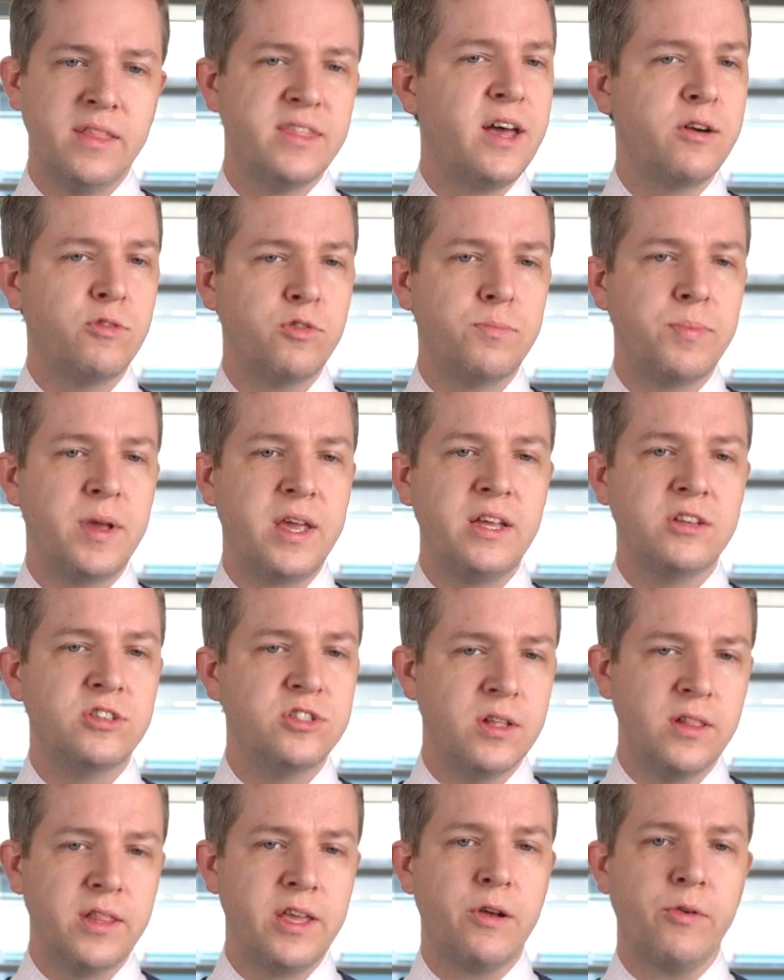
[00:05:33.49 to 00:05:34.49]
that would be
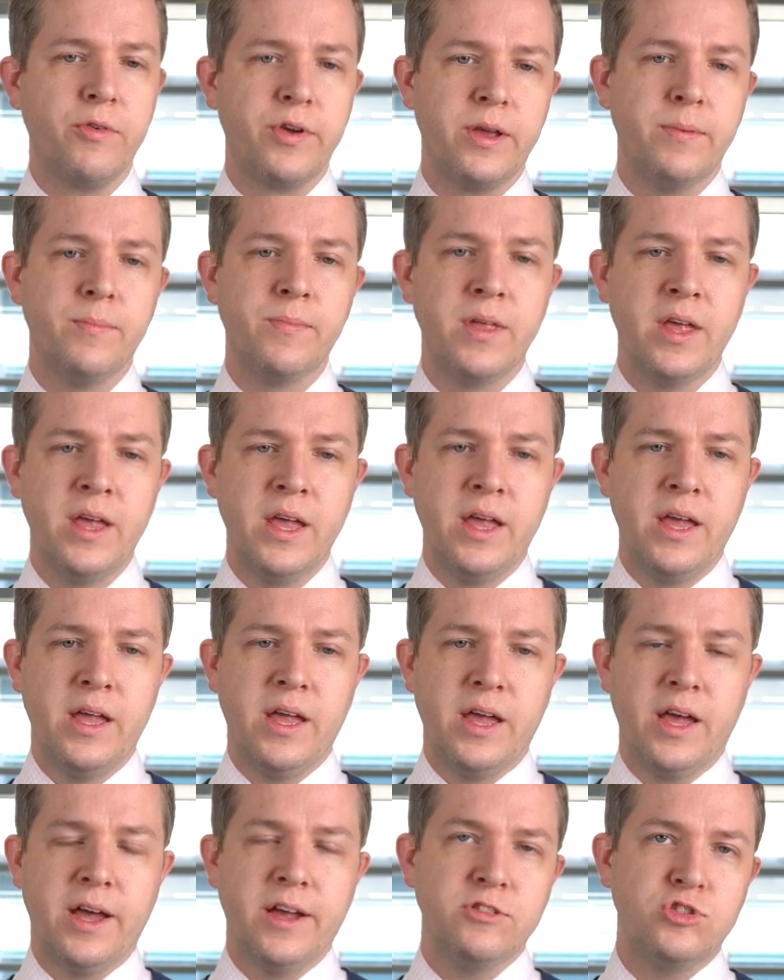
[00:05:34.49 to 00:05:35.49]
delirium
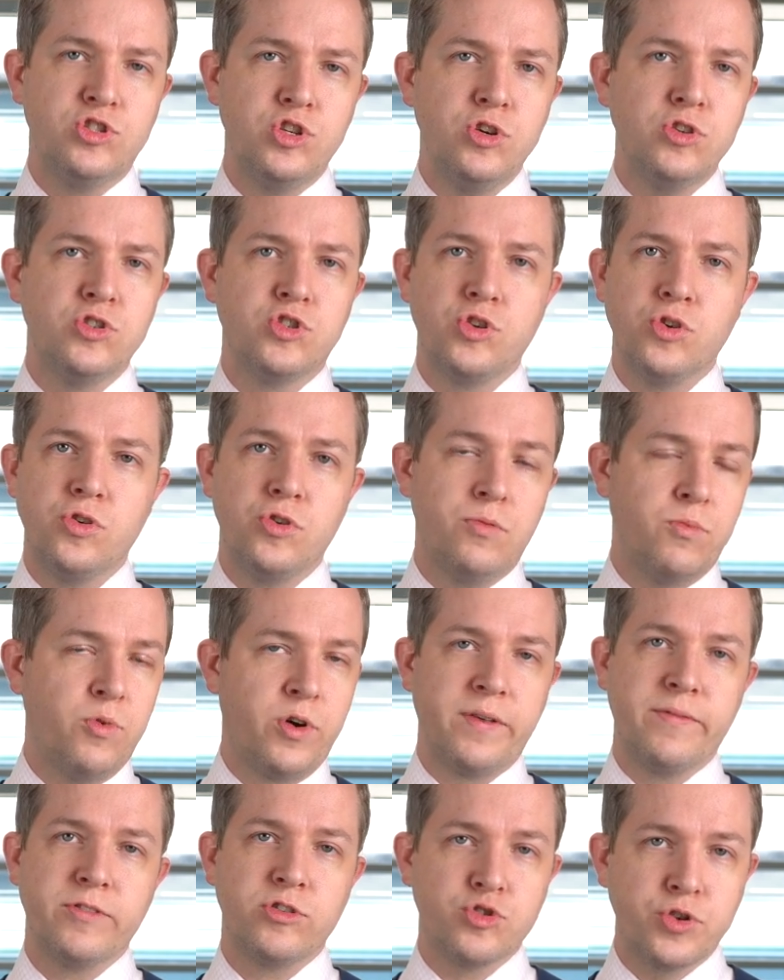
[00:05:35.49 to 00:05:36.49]
uh, due to
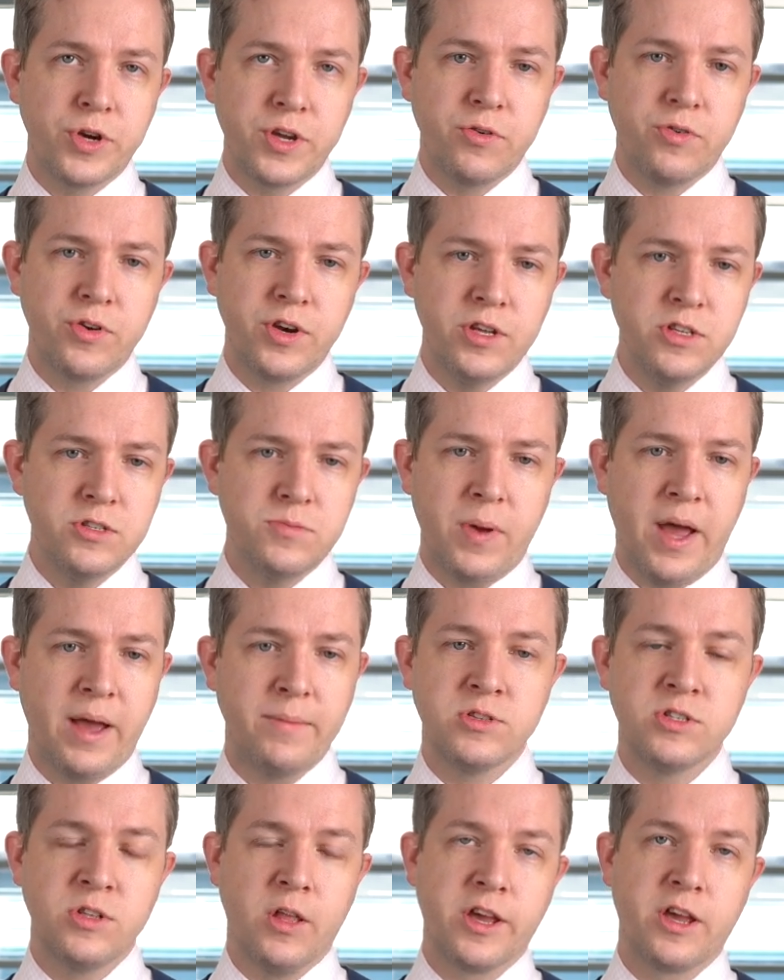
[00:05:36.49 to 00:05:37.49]
whatever trigger it is,
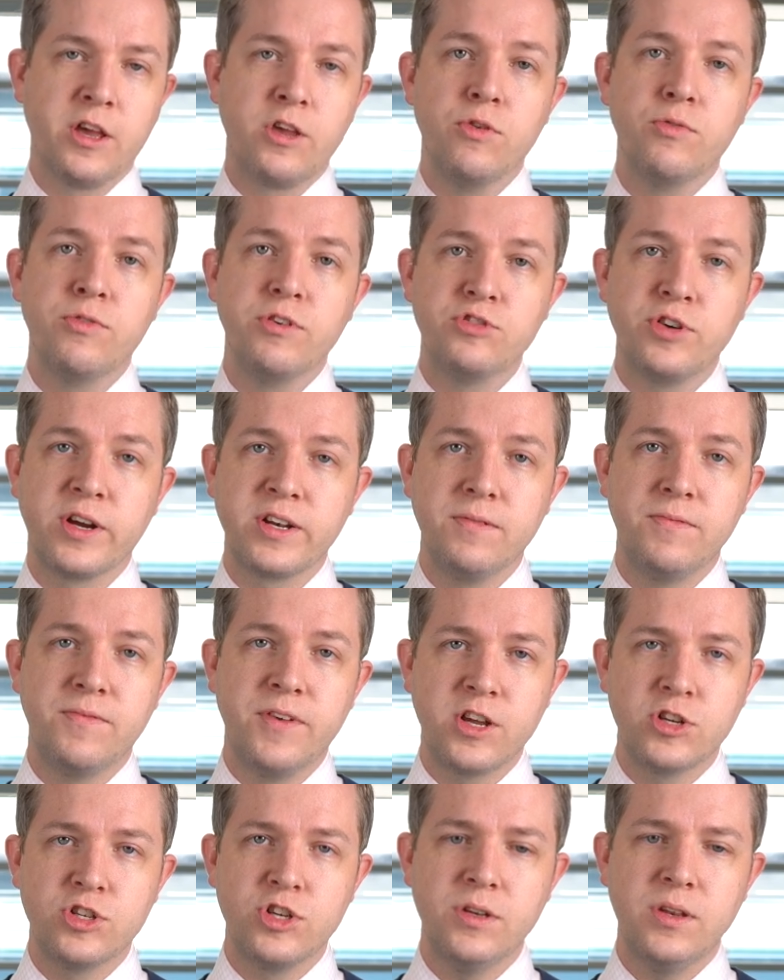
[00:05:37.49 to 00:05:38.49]
perhaps like a urinary tract
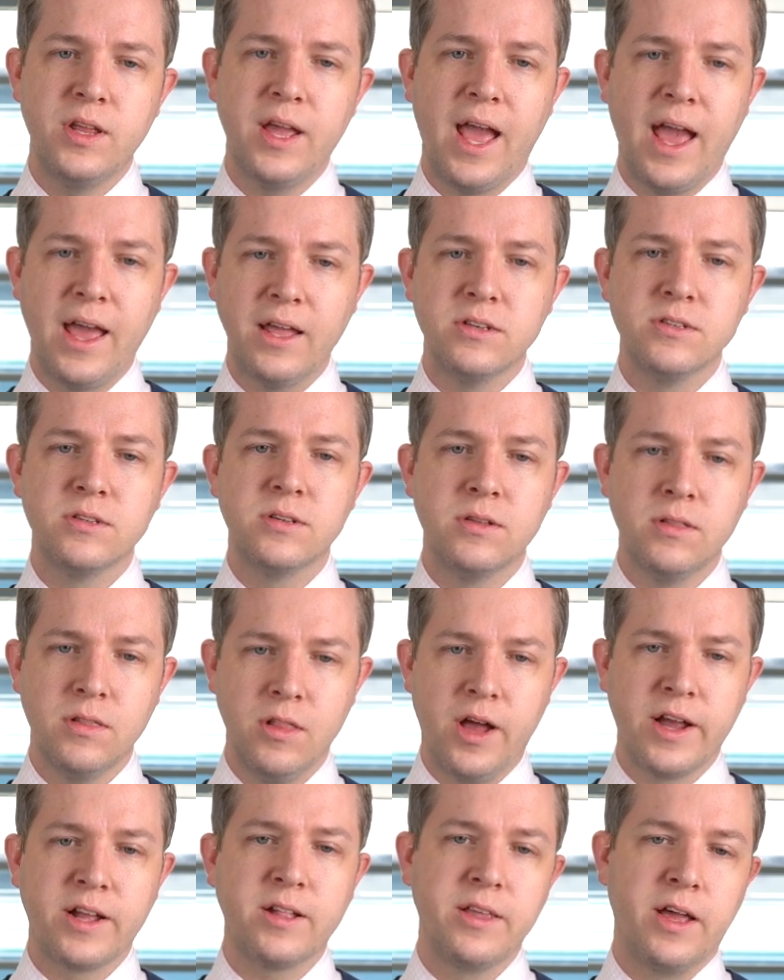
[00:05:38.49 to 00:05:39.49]
infection, and
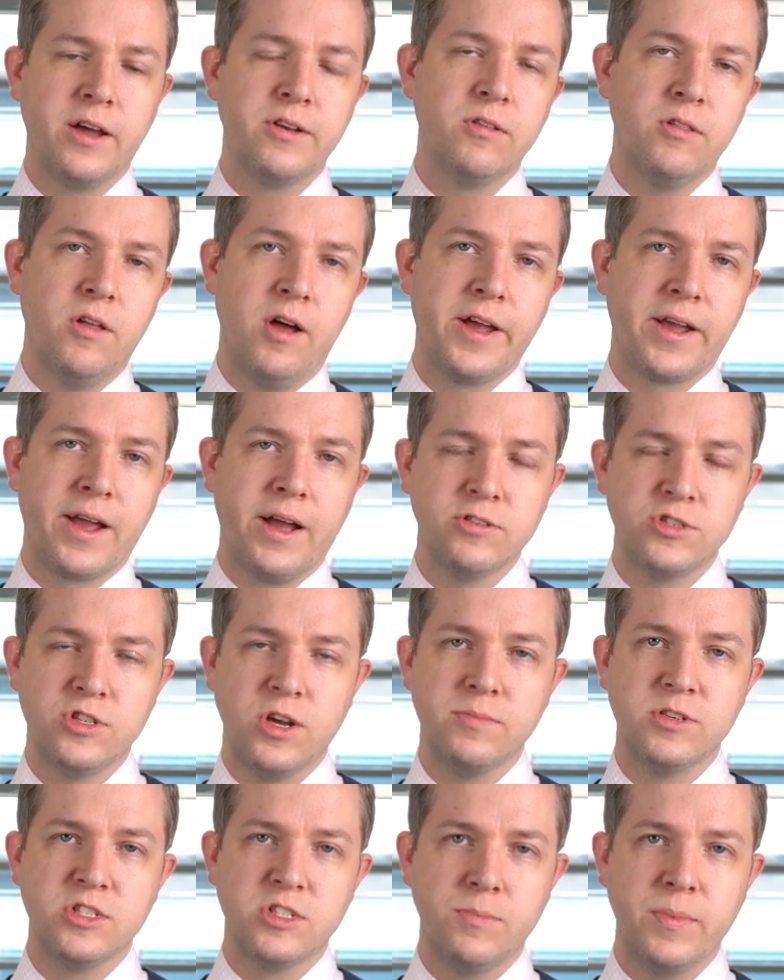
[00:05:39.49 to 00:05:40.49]
likely underlying
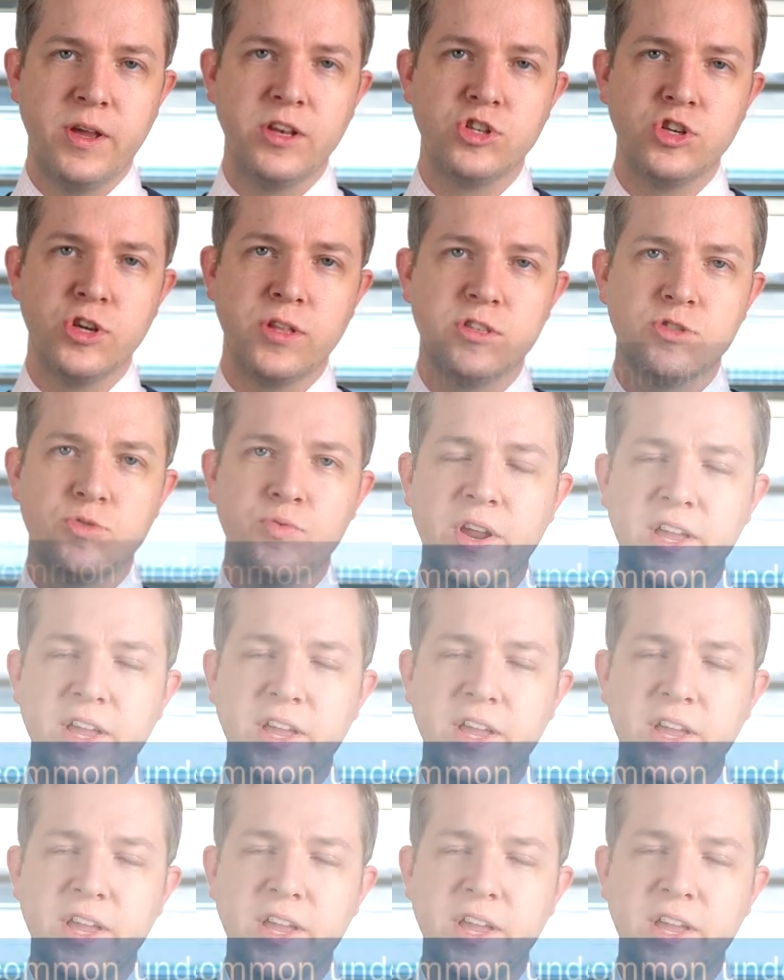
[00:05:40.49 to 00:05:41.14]
Alzheimer's dementia that's